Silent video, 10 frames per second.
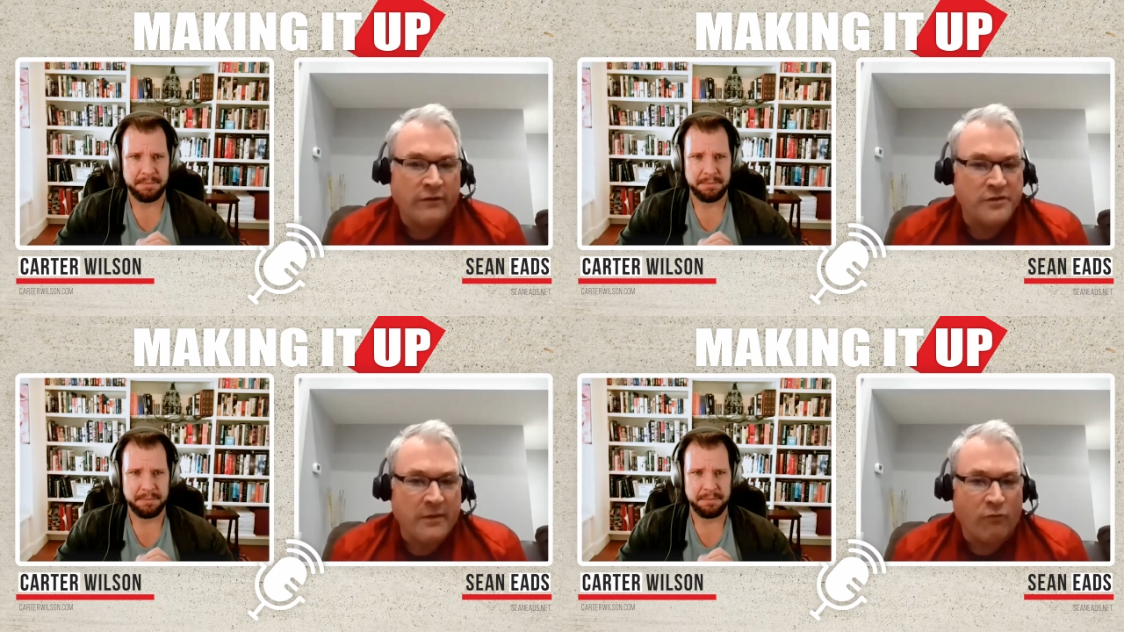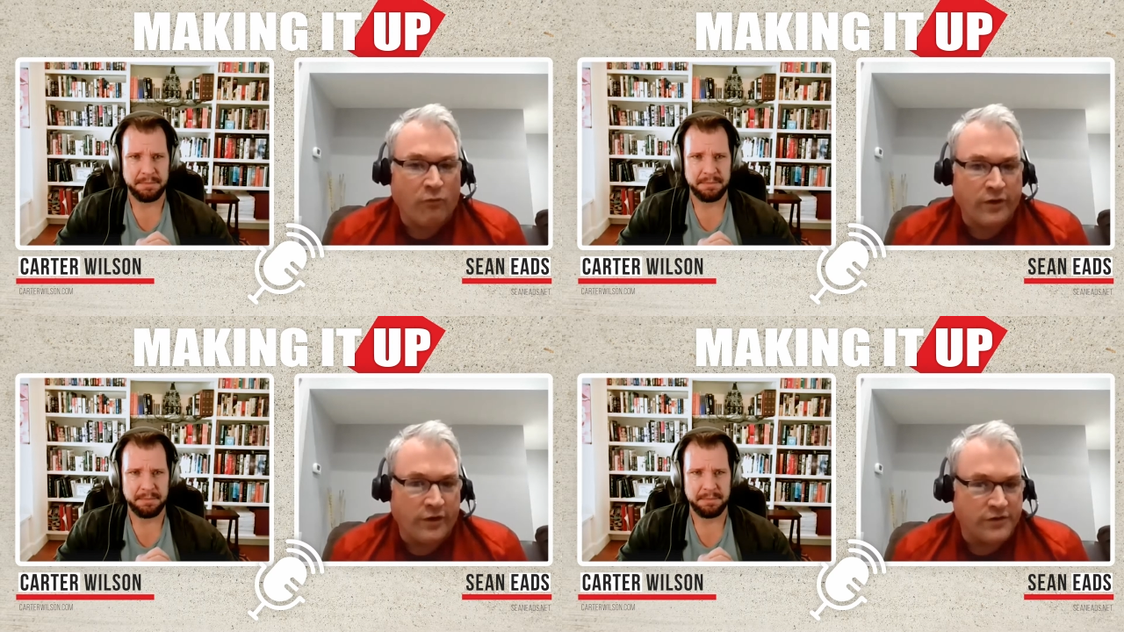Speaker 1: there when I was
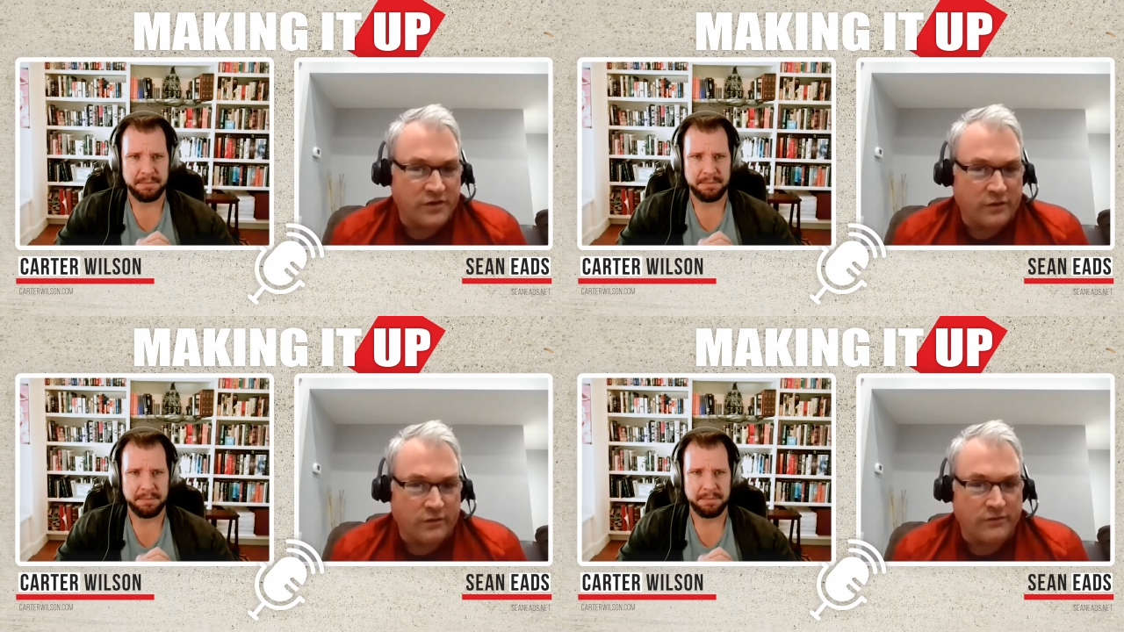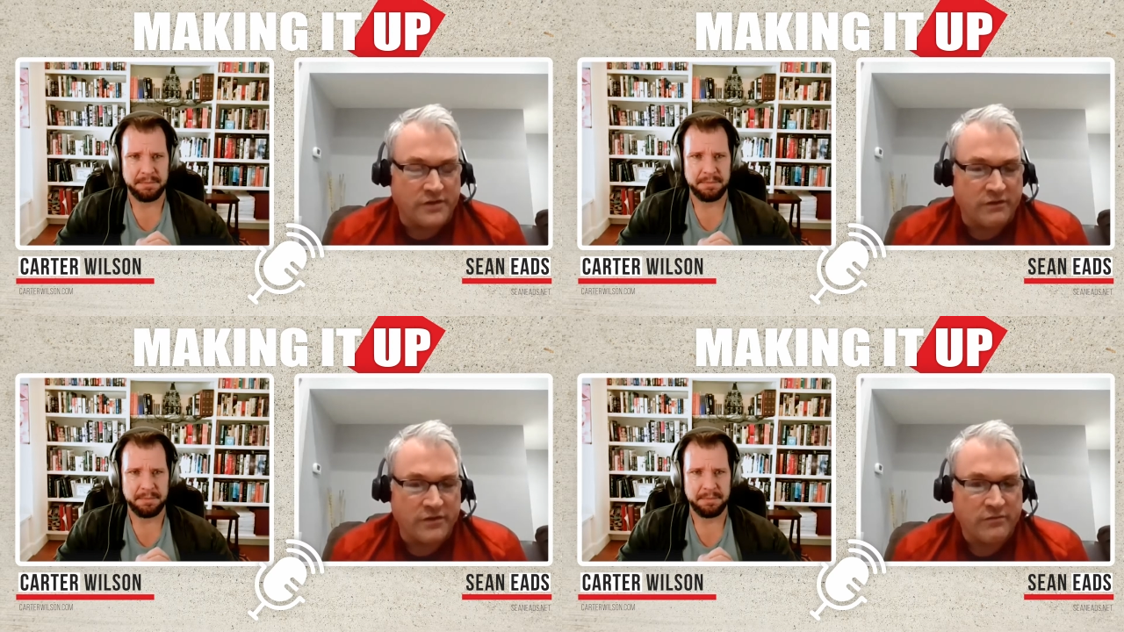about one years
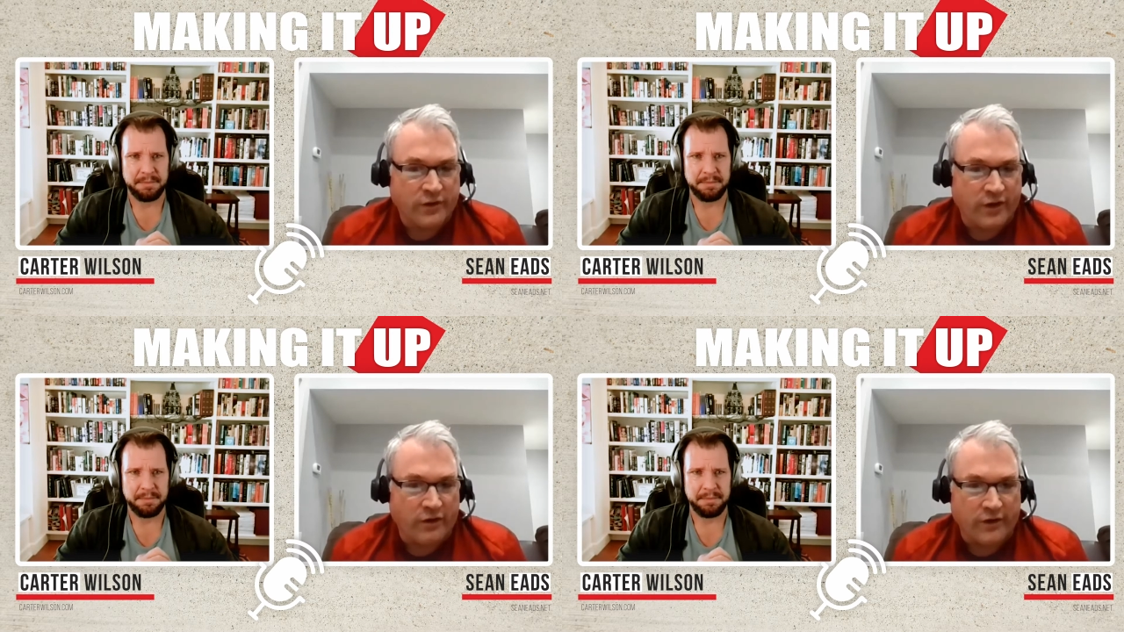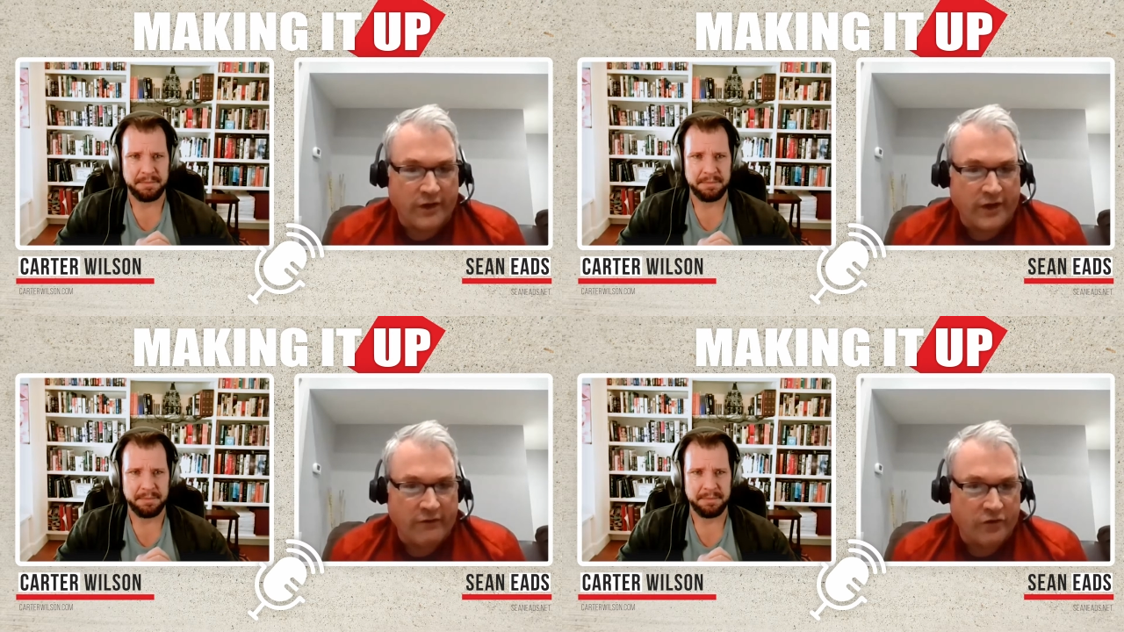old, so it's really
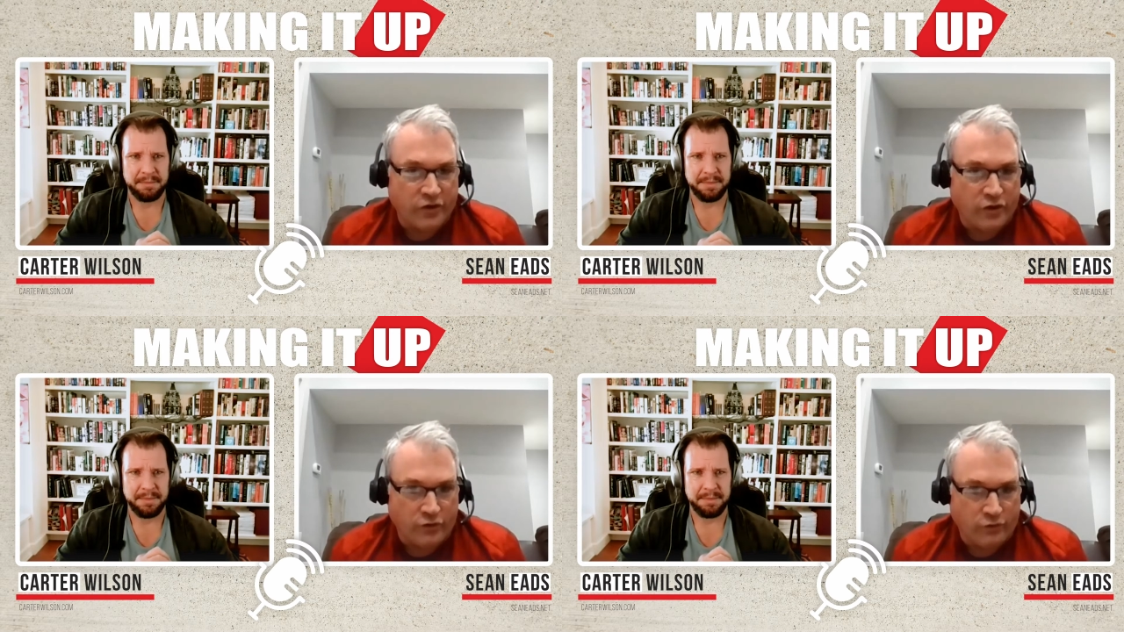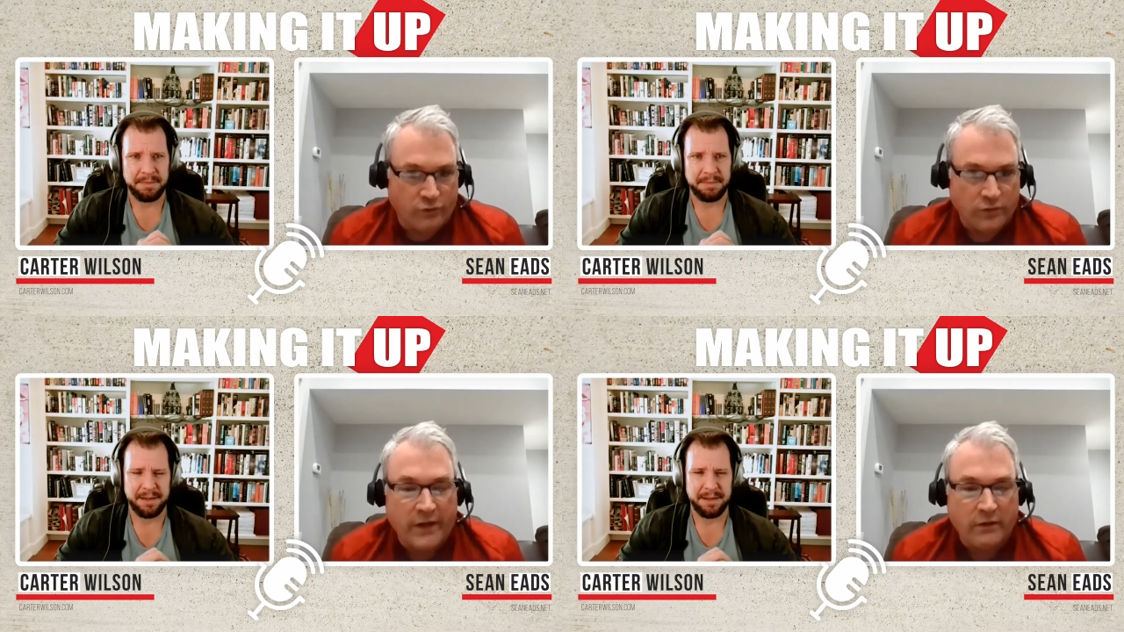all that I ever knew.